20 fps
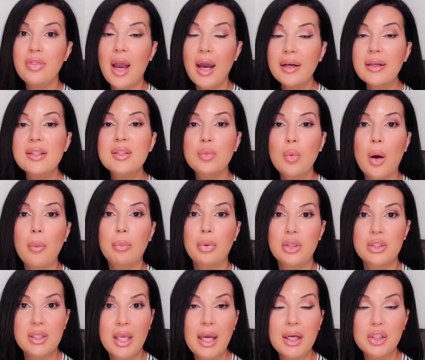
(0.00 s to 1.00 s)
That is what
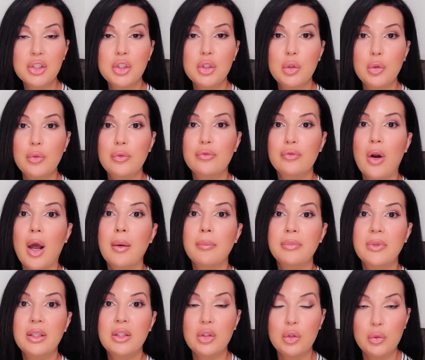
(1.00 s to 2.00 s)
protects you
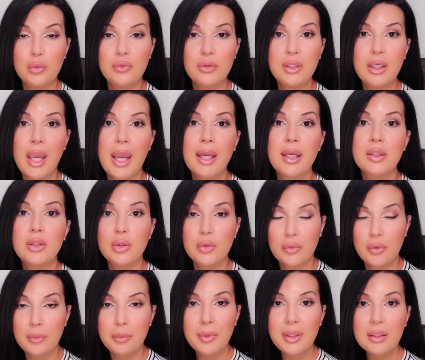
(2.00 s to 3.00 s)
from the UVA and
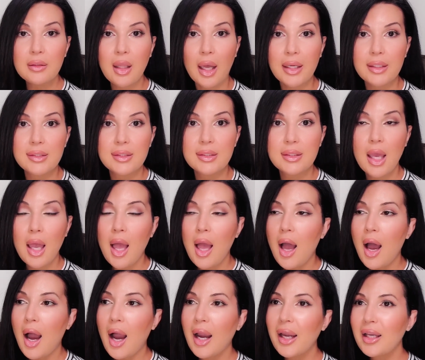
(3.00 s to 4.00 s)
UVB lights.
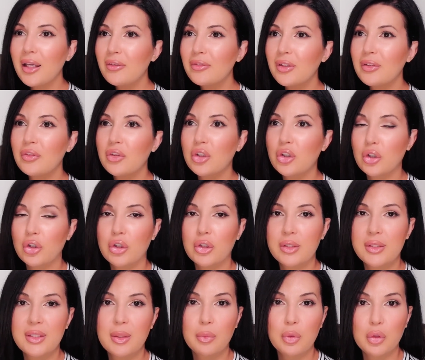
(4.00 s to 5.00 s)
I have even
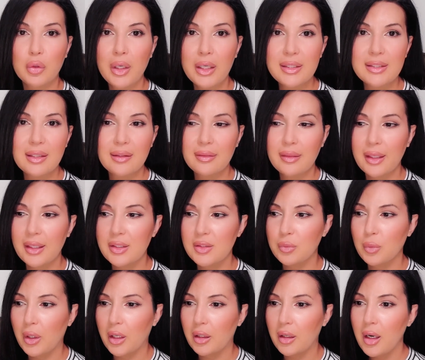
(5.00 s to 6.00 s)
heard some crazy
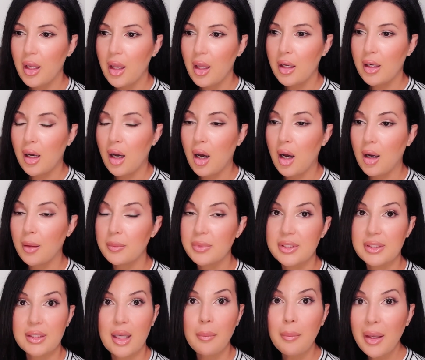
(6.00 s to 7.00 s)
things where
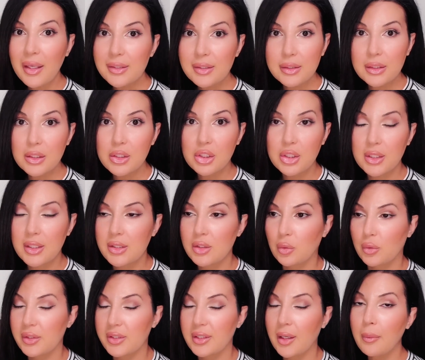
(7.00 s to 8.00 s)
some
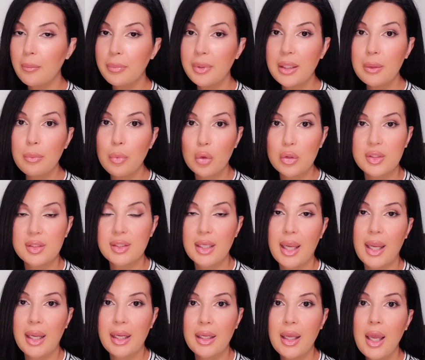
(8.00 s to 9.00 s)
estheticians or some people
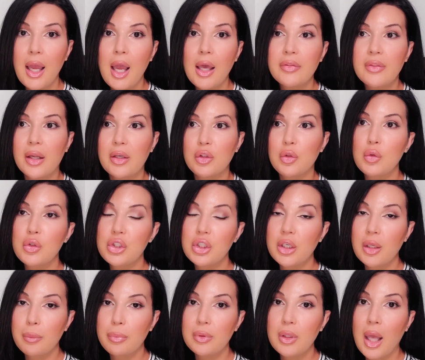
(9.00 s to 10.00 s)
say that you
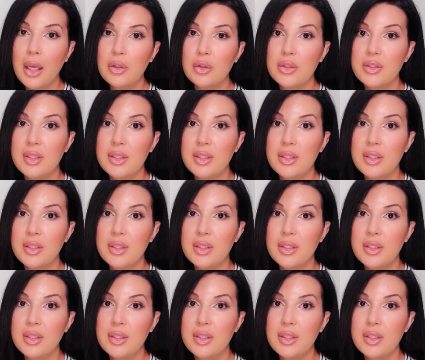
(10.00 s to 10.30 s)
should apply your